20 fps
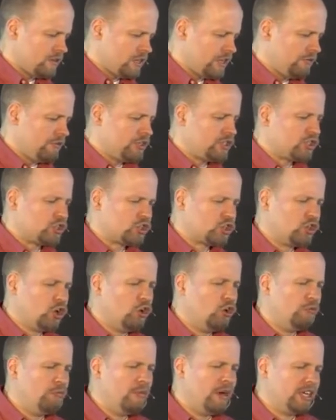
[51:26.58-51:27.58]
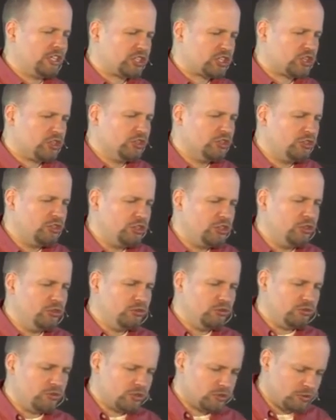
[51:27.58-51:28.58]
There is so much good
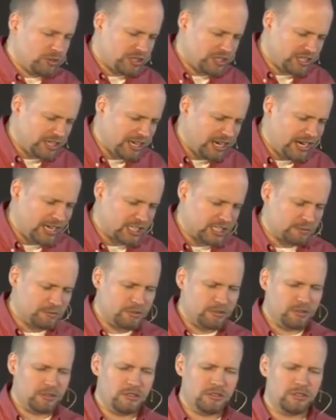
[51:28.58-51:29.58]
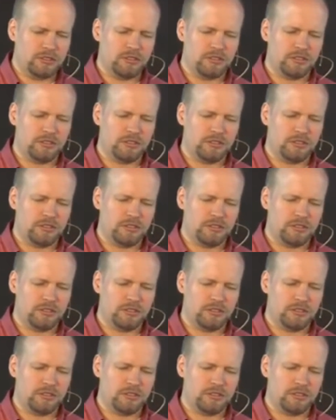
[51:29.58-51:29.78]
news with the gospel.